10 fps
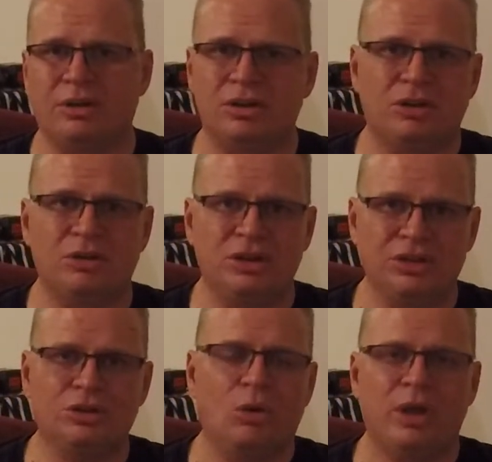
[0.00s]
You know, you need to
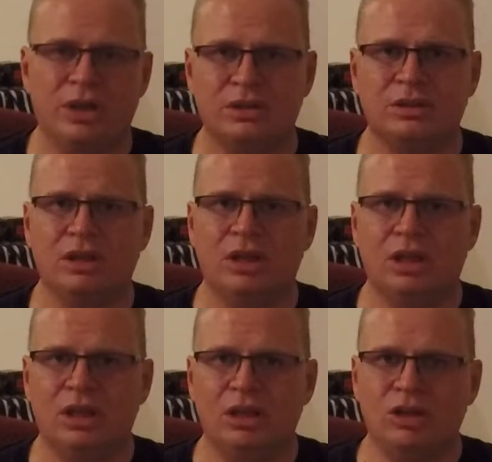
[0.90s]
go ahead and,
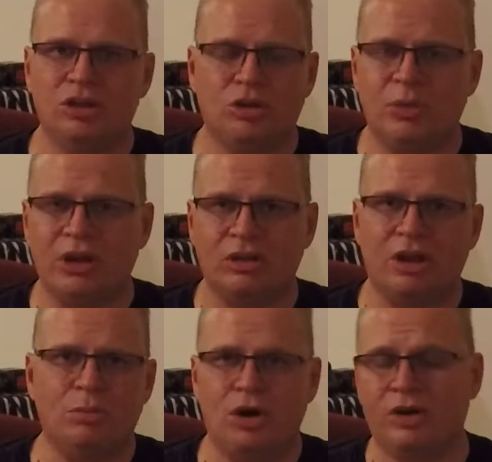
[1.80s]
you know, make a lot
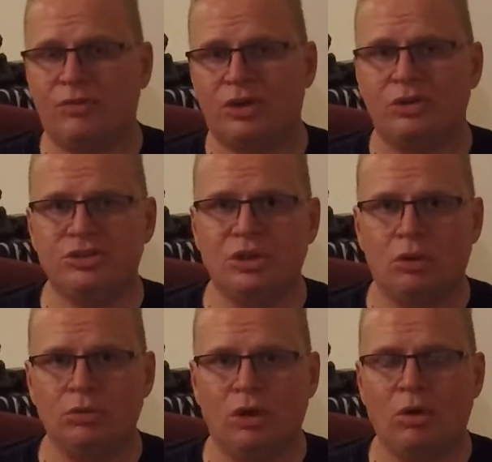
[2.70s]
of money. For those of you who
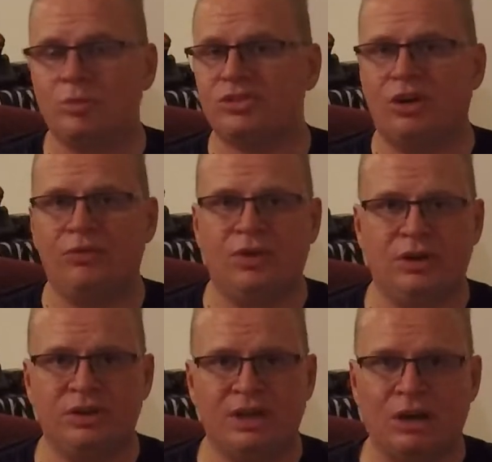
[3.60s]
don't know, I'm
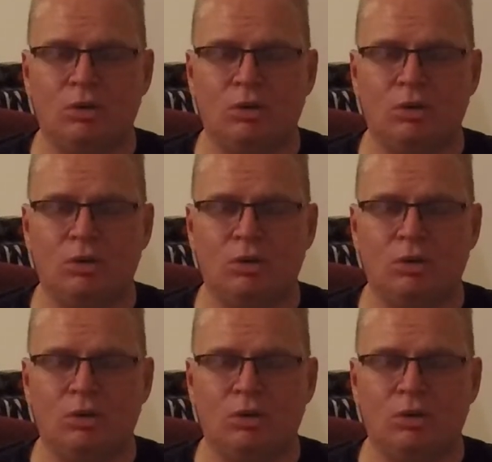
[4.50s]
self-funded.